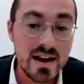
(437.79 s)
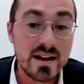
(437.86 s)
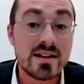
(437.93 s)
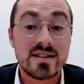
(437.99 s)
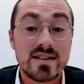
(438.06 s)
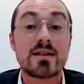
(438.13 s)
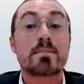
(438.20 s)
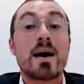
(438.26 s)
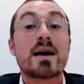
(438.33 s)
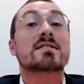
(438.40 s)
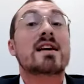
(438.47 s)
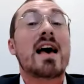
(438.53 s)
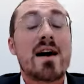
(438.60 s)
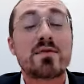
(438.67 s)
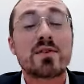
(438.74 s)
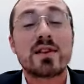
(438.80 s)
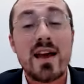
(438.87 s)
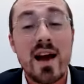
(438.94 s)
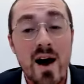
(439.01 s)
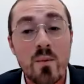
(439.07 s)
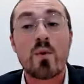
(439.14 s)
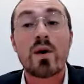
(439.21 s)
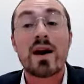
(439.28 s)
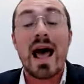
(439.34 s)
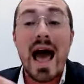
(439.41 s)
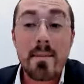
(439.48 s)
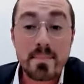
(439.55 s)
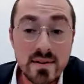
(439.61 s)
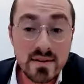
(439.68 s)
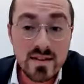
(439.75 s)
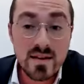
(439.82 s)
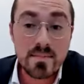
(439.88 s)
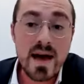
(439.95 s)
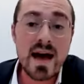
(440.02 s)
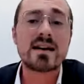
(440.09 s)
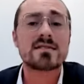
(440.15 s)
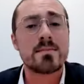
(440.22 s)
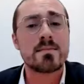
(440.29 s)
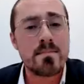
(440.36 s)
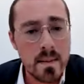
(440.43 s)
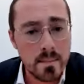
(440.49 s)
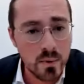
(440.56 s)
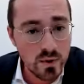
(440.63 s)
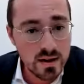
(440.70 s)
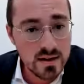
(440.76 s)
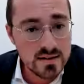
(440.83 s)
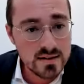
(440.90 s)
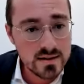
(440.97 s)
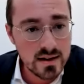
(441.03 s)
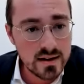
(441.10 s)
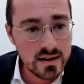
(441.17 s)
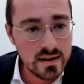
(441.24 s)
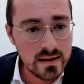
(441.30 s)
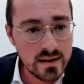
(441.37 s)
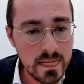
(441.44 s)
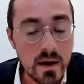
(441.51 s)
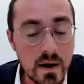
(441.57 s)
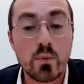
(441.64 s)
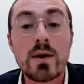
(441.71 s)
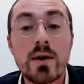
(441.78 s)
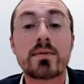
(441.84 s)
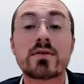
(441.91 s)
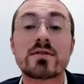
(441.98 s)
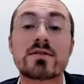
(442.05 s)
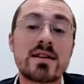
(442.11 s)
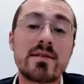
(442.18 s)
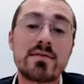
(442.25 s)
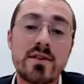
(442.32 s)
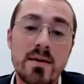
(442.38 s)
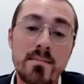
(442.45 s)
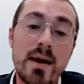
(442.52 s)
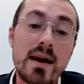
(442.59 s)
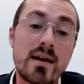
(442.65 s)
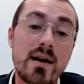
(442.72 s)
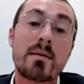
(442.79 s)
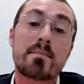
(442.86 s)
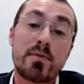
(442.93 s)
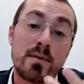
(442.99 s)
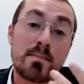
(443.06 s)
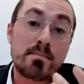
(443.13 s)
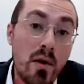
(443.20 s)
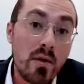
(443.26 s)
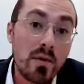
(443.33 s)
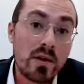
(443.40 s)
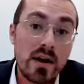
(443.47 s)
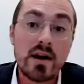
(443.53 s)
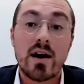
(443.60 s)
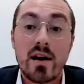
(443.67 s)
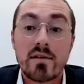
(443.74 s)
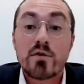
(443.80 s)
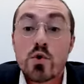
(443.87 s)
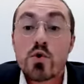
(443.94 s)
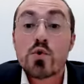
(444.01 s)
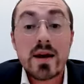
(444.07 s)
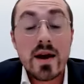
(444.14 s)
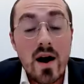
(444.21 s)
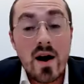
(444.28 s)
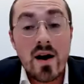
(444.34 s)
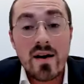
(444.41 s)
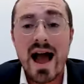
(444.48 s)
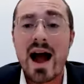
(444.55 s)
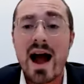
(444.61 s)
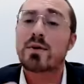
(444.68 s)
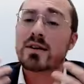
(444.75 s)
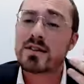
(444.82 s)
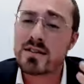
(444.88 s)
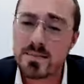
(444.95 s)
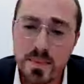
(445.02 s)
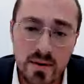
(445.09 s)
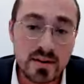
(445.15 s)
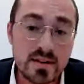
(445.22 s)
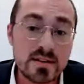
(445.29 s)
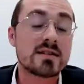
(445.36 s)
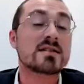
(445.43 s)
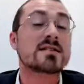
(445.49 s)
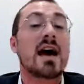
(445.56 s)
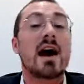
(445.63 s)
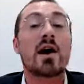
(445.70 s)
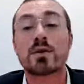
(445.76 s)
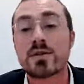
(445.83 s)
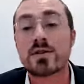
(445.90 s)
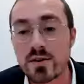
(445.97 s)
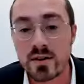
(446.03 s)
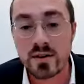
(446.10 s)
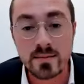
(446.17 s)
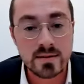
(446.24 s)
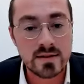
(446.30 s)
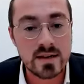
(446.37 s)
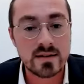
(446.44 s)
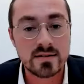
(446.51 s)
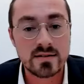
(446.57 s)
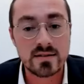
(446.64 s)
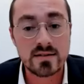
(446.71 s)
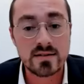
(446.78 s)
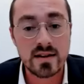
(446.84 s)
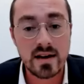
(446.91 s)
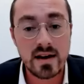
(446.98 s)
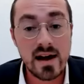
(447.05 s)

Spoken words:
because it depends heavily on what happened in the past, memories that we perceive to make up the bulk of who we are, our experiences, our circumstances,